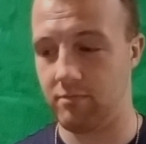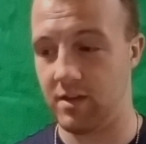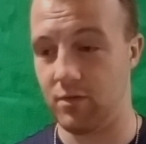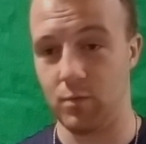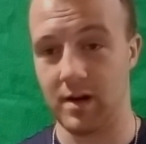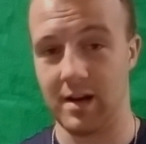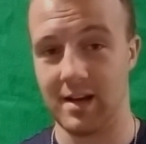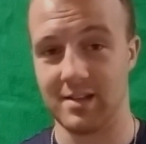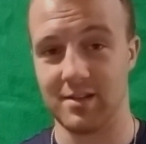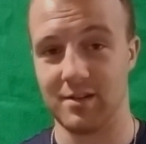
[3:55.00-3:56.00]
even when I
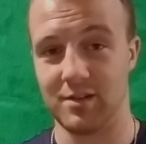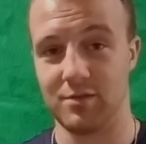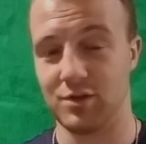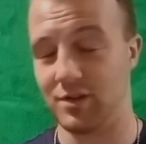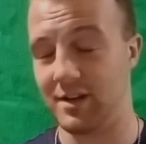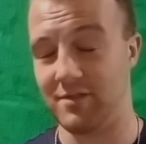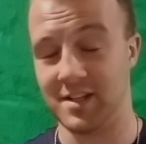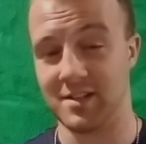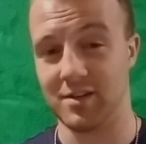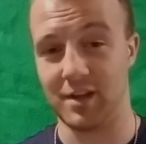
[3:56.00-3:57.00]
shouldn't have
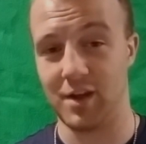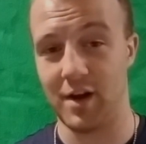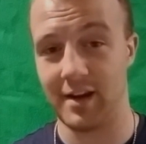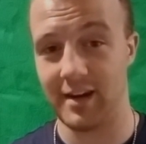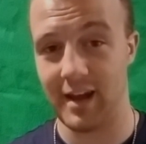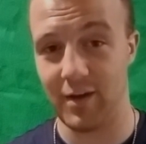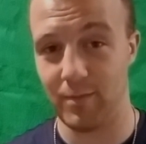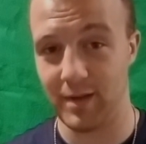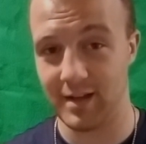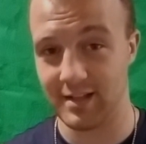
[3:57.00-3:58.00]
necessarily gotten
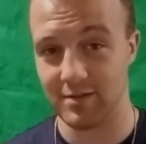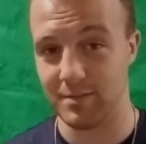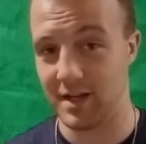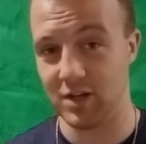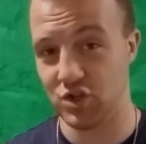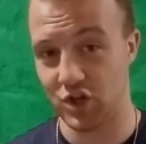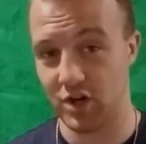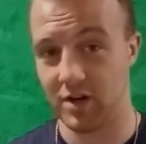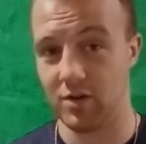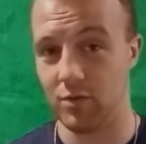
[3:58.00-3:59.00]
help because I was being a
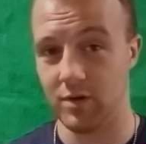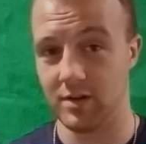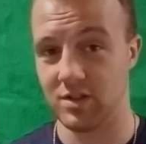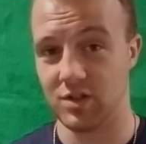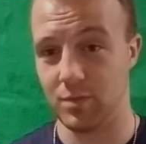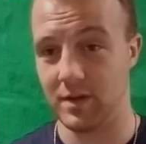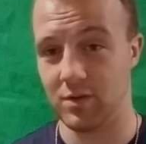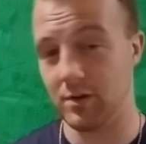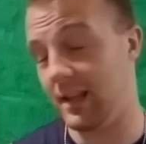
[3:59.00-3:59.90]
jerk or stupid or